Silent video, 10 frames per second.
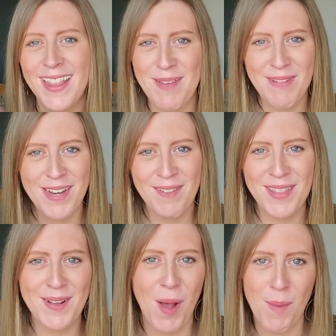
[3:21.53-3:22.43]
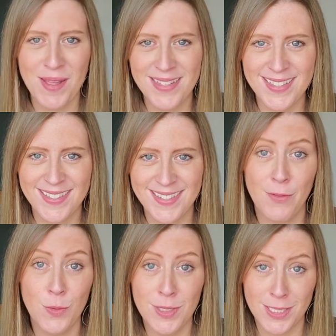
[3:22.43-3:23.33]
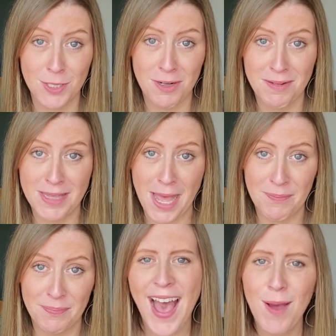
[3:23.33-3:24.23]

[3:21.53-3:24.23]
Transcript: let me know in the comments if you disagree with that.